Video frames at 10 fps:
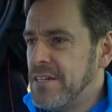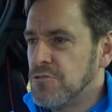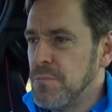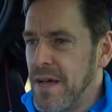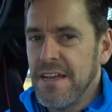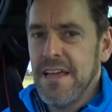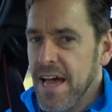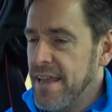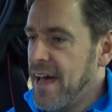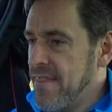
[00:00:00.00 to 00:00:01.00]
Petrolped,
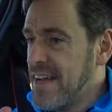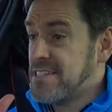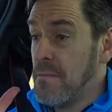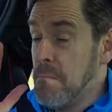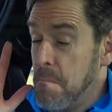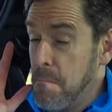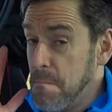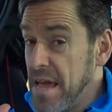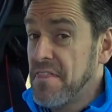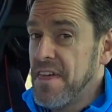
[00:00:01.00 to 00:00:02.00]
and that's a
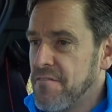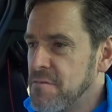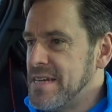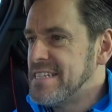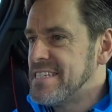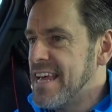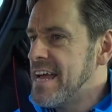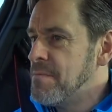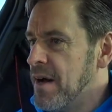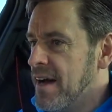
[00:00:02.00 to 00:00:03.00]
big thing for me to
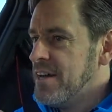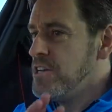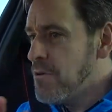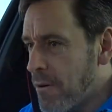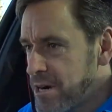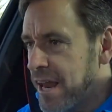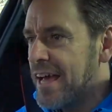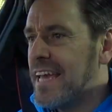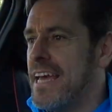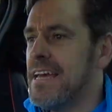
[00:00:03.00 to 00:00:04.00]
say. But I knew I would
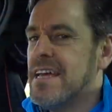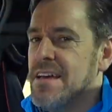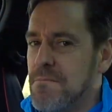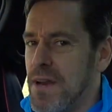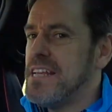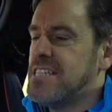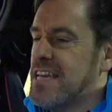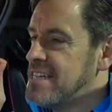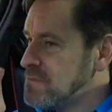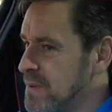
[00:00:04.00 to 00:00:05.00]
like it, but
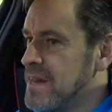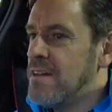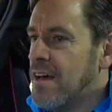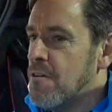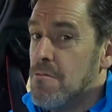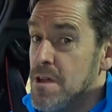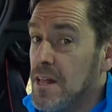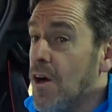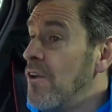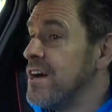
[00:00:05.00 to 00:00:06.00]
it's been a
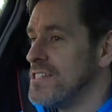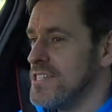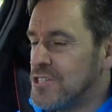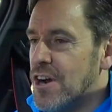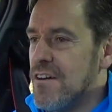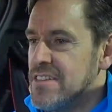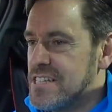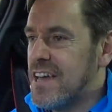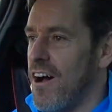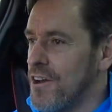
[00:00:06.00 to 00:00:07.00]
real honor to drive
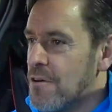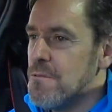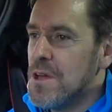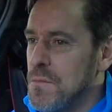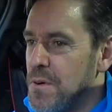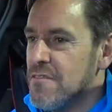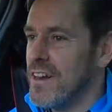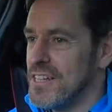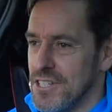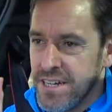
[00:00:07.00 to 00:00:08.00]
this car and a real
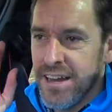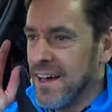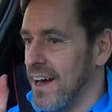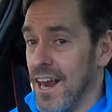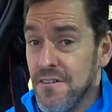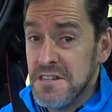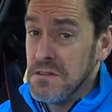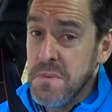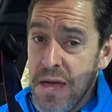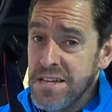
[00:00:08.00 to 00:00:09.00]
privilege, and I love it
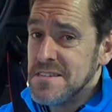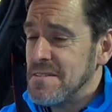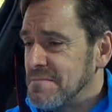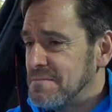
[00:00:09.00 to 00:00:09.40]
to bits.